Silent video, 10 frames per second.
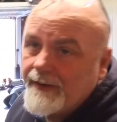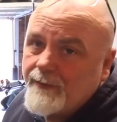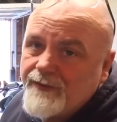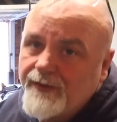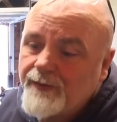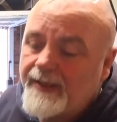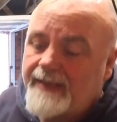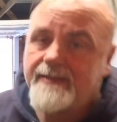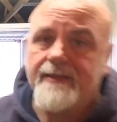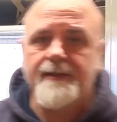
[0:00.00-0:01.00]
out what to do
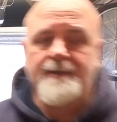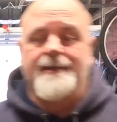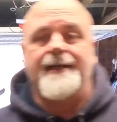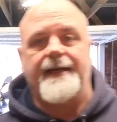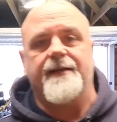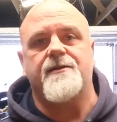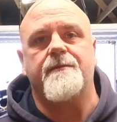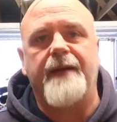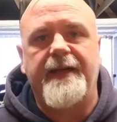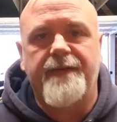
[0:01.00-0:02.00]
next, it
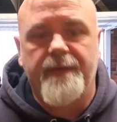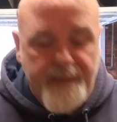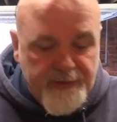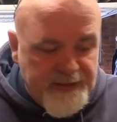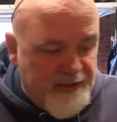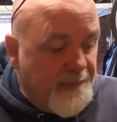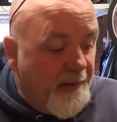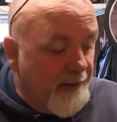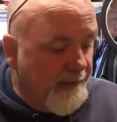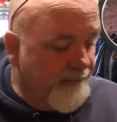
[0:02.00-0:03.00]
doesn't make for the most
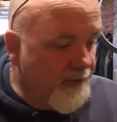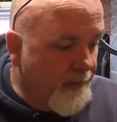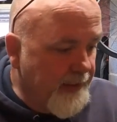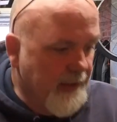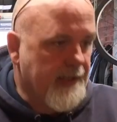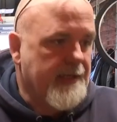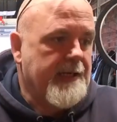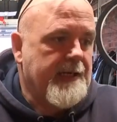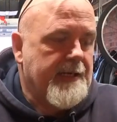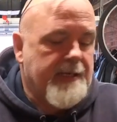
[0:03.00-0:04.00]
inspiring viewing.
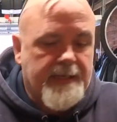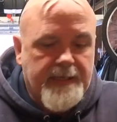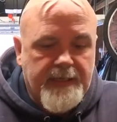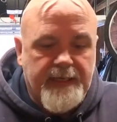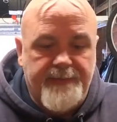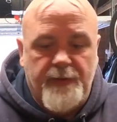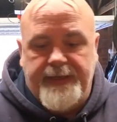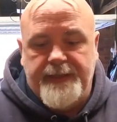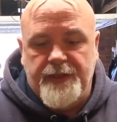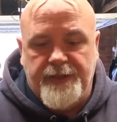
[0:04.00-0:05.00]
And I'm
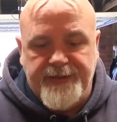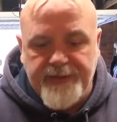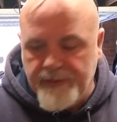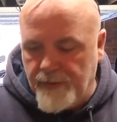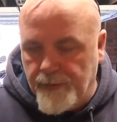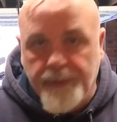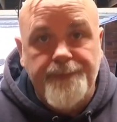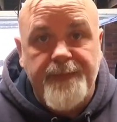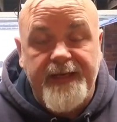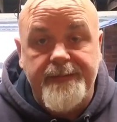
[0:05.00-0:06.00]
not Ed China or
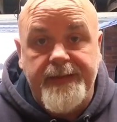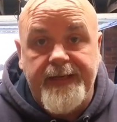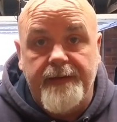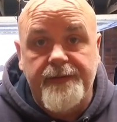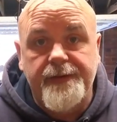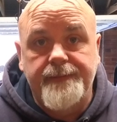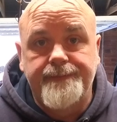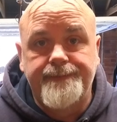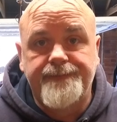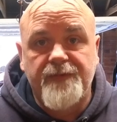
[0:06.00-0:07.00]
anybody else.
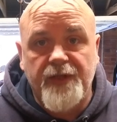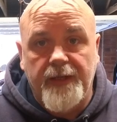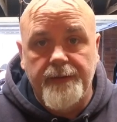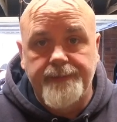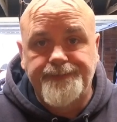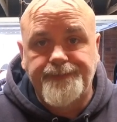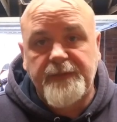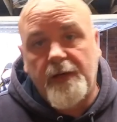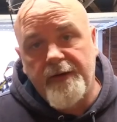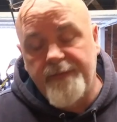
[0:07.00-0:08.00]
So
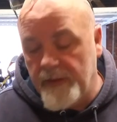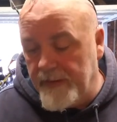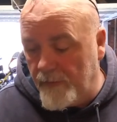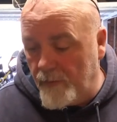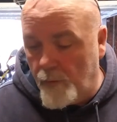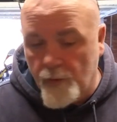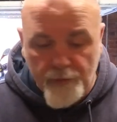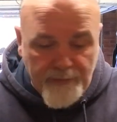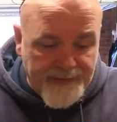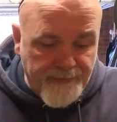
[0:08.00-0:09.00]
I'll give you a little
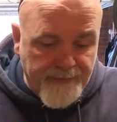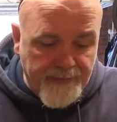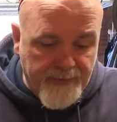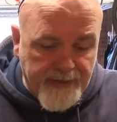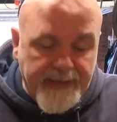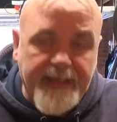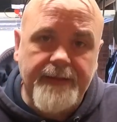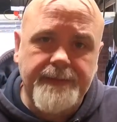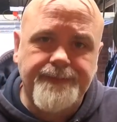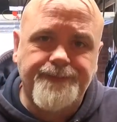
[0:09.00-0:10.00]
walk around the bike
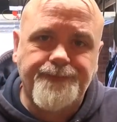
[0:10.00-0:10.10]
now,